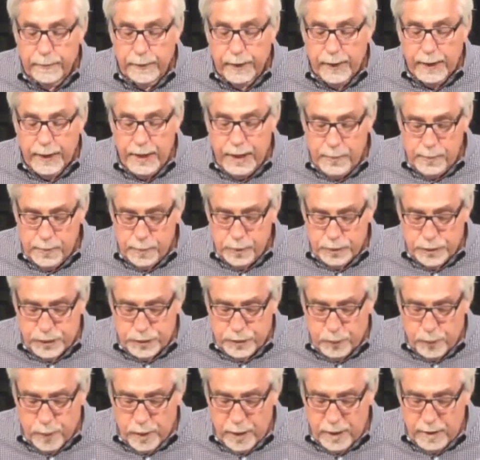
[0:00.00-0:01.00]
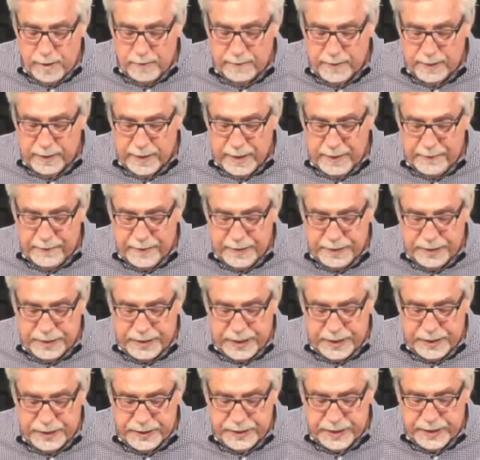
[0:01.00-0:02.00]
Hebrews 12, 11
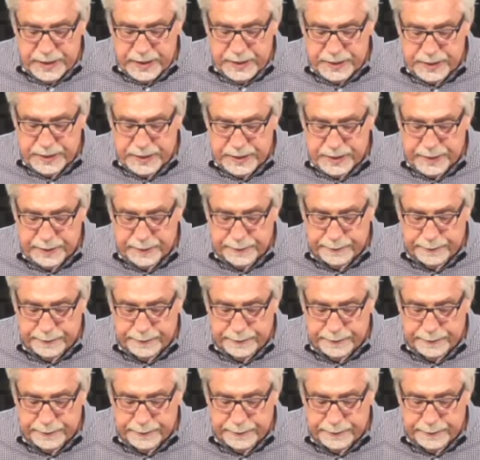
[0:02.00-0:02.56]
says this.